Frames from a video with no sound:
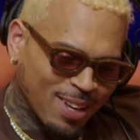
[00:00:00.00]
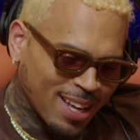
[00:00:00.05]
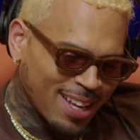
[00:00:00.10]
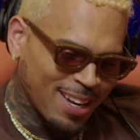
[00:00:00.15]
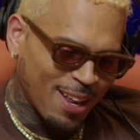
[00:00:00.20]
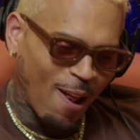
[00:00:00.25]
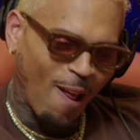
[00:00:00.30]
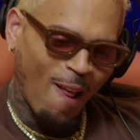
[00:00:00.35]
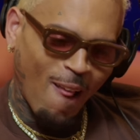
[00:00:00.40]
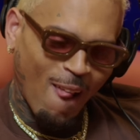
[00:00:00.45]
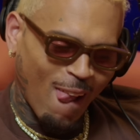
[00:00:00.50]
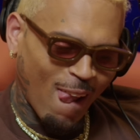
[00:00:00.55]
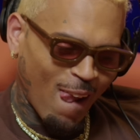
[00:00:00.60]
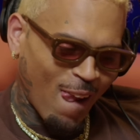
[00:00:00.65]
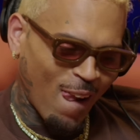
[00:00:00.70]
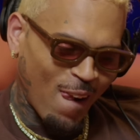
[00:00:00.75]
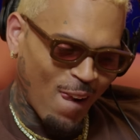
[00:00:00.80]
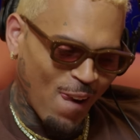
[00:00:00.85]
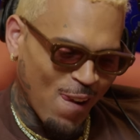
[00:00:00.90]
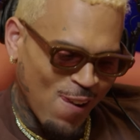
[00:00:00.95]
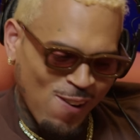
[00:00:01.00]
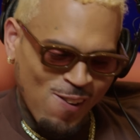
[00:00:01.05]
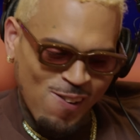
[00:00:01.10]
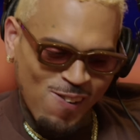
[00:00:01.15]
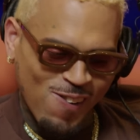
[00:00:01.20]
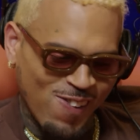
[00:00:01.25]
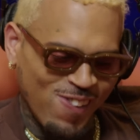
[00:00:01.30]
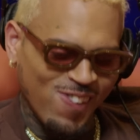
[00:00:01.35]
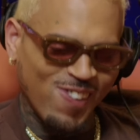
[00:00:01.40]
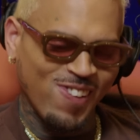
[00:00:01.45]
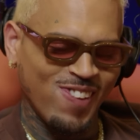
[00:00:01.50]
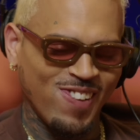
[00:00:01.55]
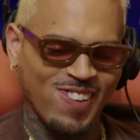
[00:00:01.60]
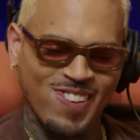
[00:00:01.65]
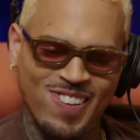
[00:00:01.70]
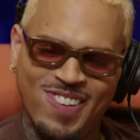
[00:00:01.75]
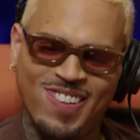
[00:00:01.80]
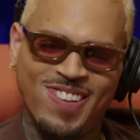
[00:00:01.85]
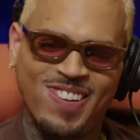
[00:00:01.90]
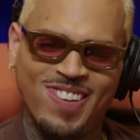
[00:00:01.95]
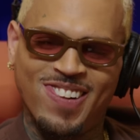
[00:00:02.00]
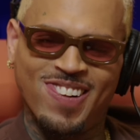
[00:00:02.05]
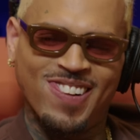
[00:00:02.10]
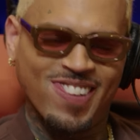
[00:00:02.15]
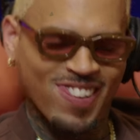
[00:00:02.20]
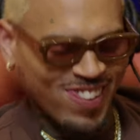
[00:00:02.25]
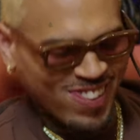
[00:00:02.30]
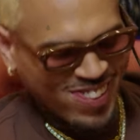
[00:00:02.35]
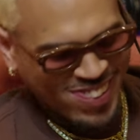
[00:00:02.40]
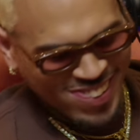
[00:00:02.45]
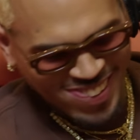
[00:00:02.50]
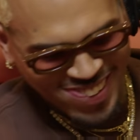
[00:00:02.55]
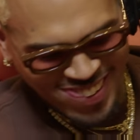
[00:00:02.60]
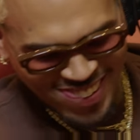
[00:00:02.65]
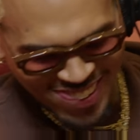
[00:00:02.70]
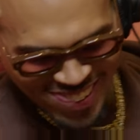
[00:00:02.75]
Do you now? Do you feel like?